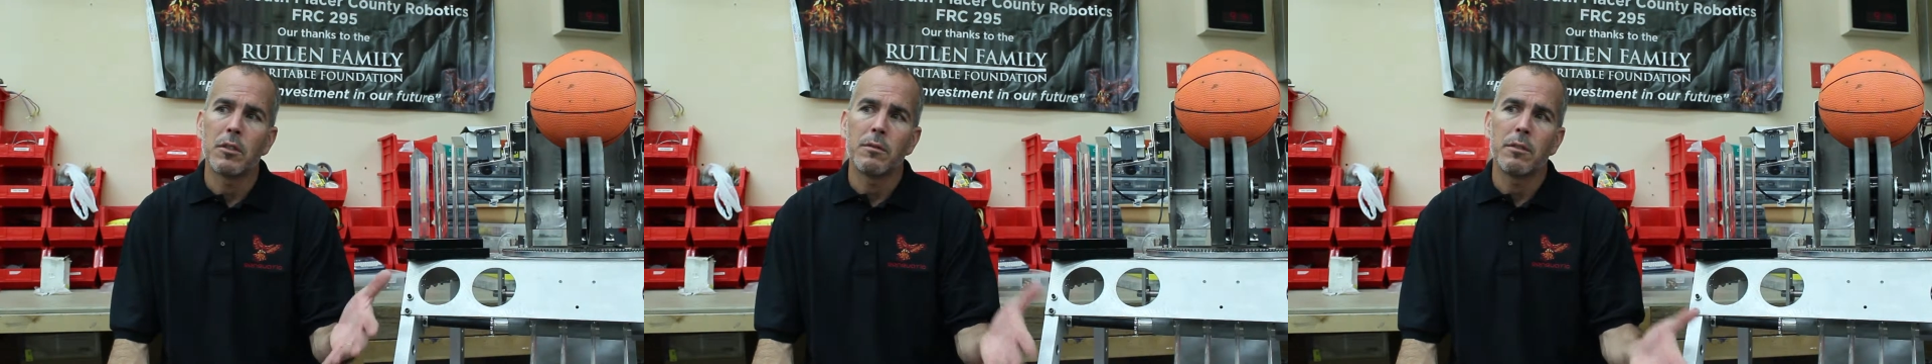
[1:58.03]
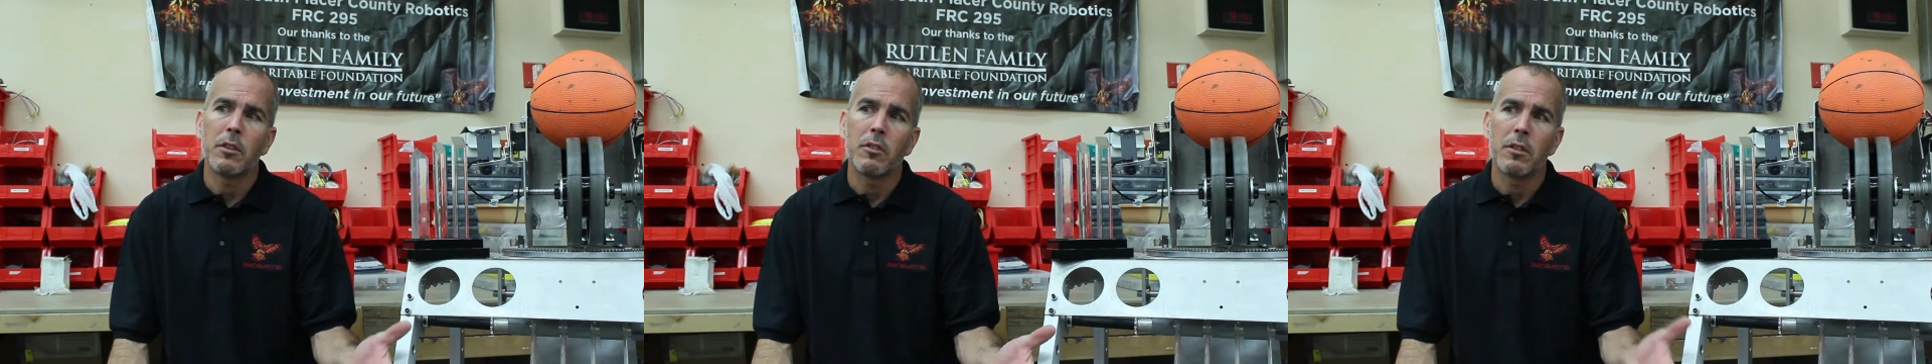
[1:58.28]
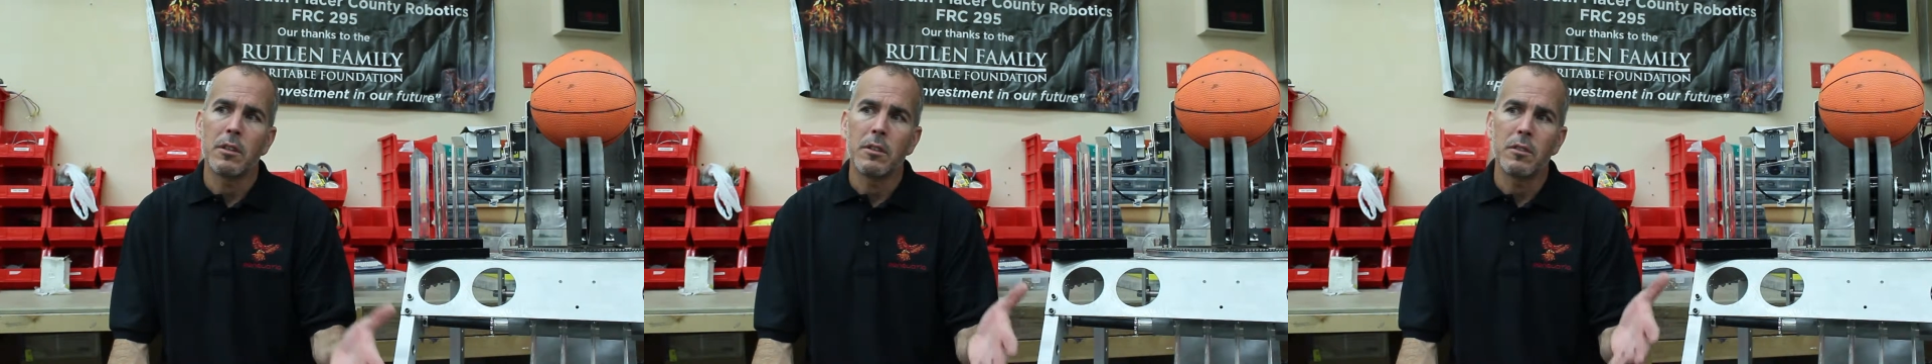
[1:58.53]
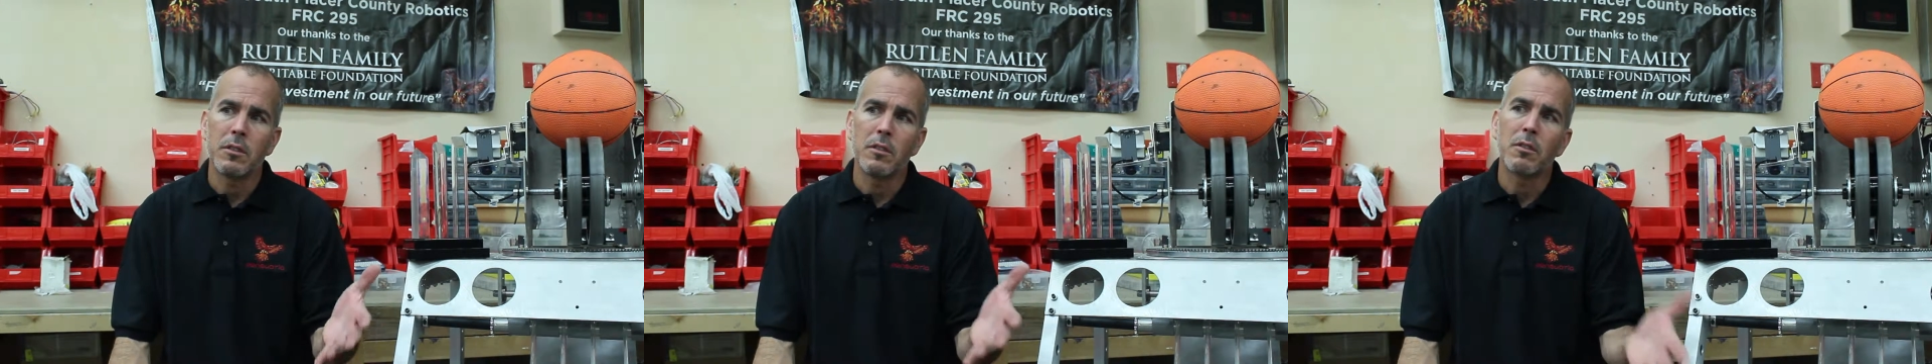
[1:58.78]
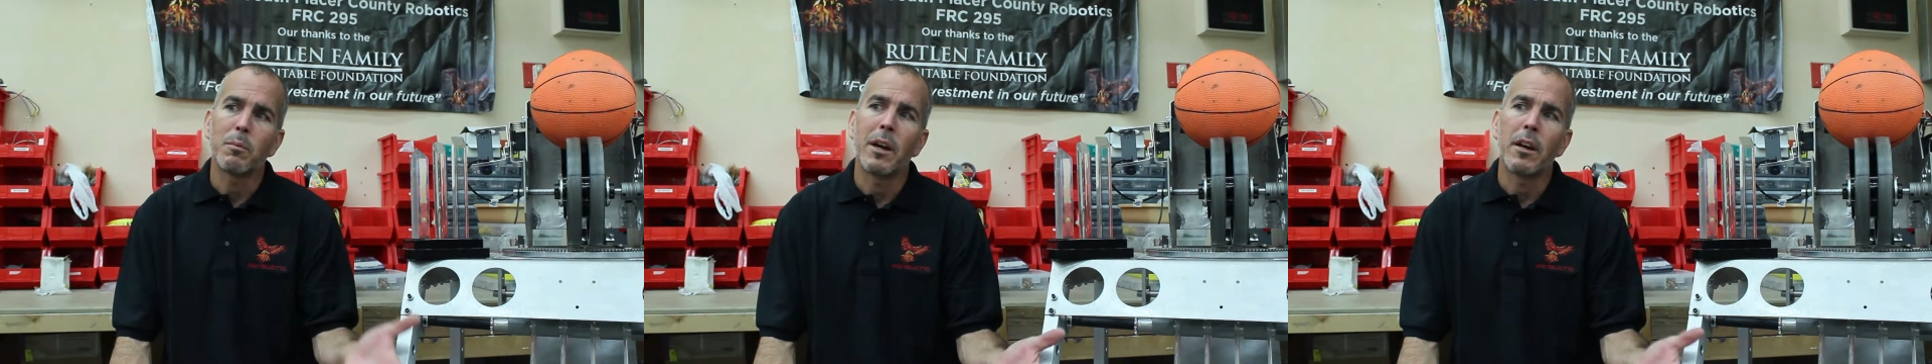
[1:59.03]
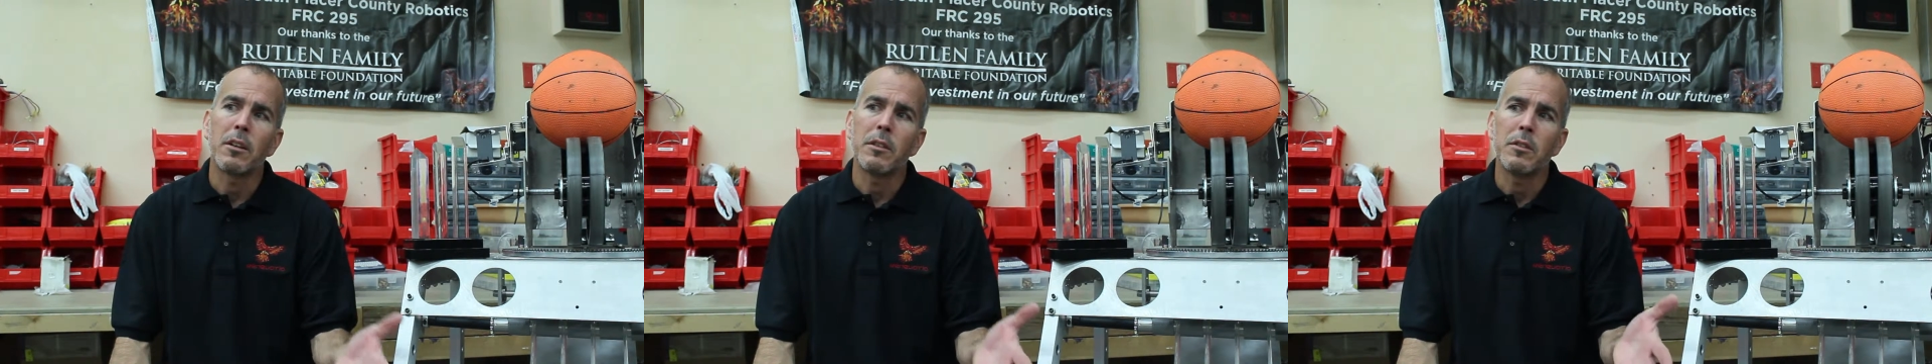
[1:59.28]
Our vision is to
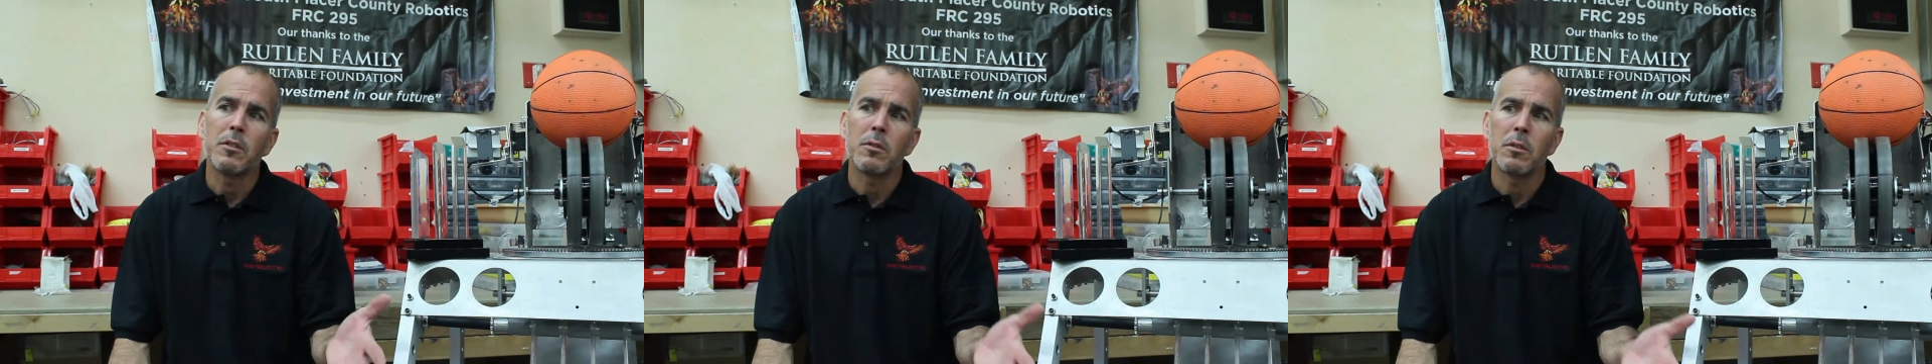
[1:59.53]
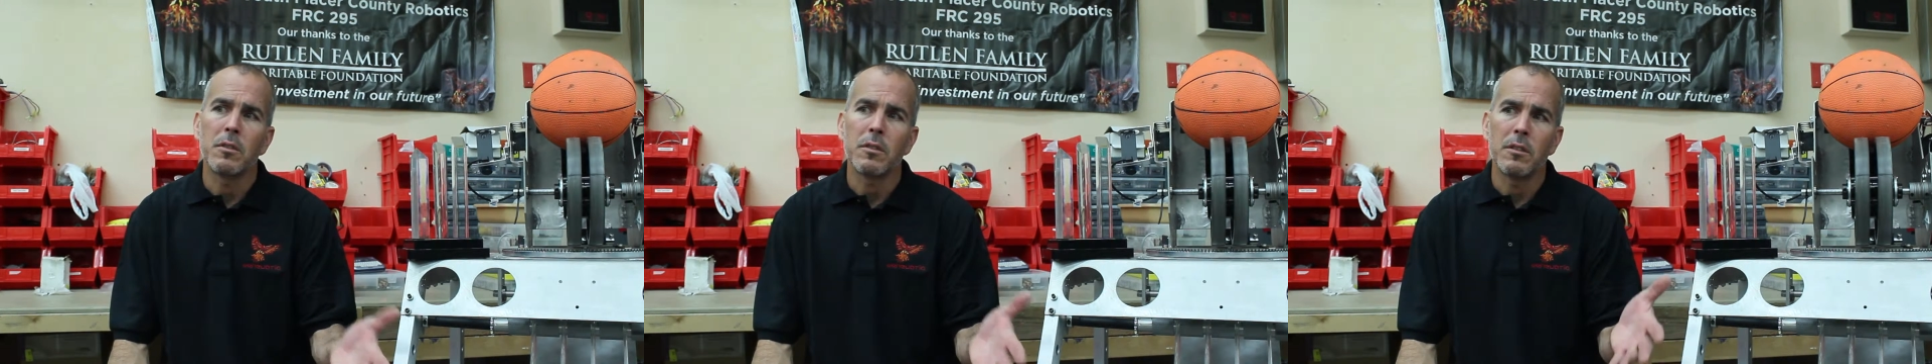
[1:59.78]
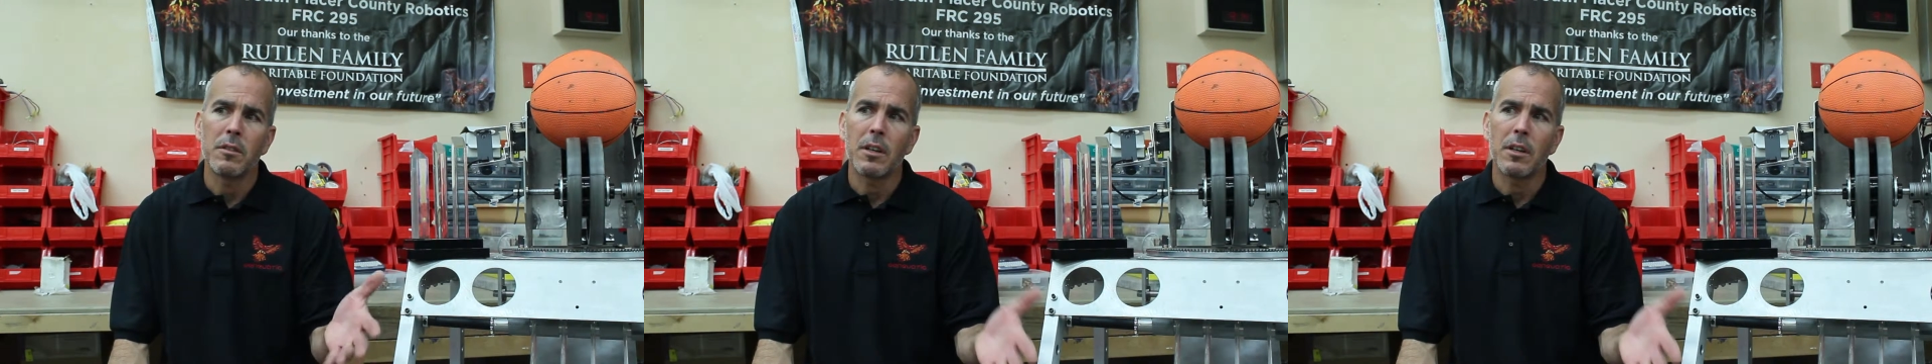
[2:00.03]
inspire these students in